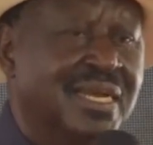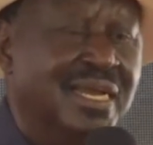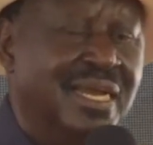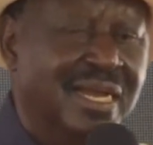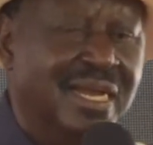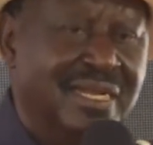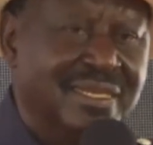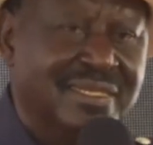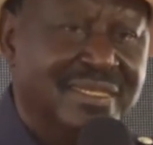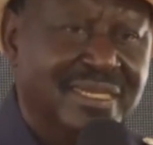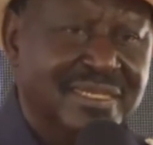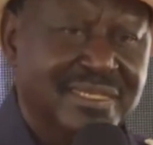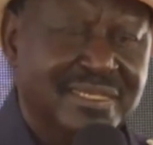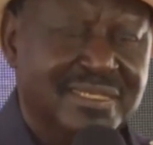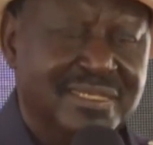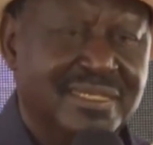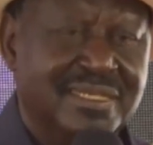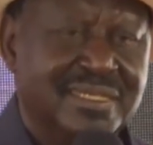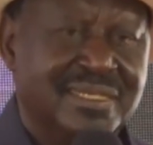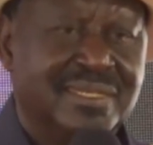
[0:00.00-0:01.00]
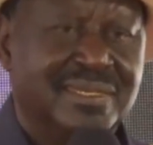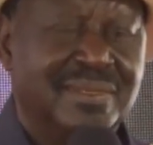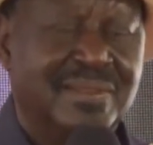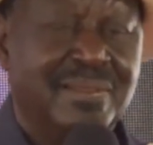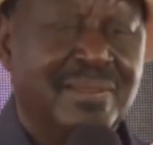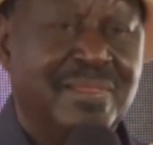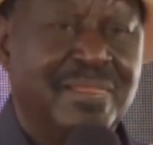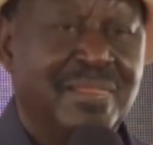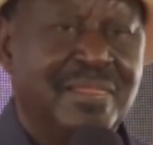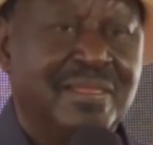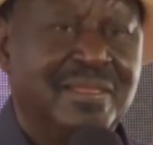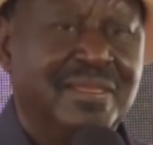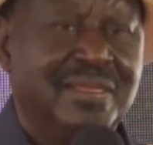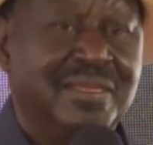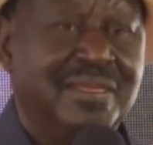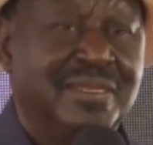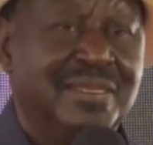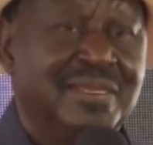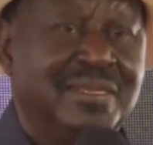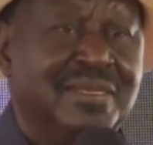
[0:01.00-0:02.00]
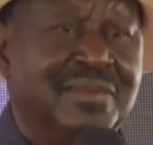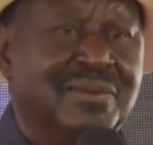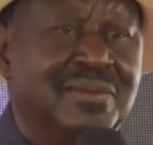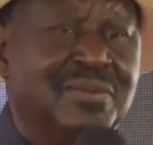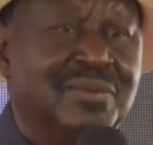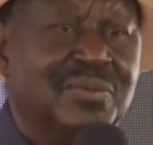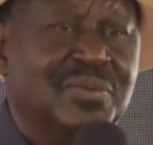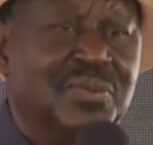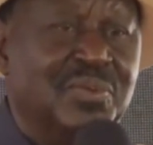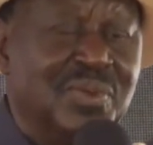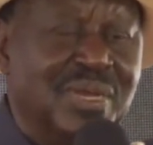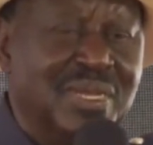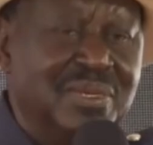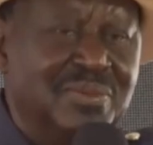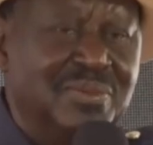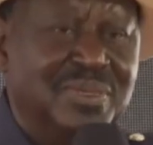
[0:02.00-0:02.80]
And that's when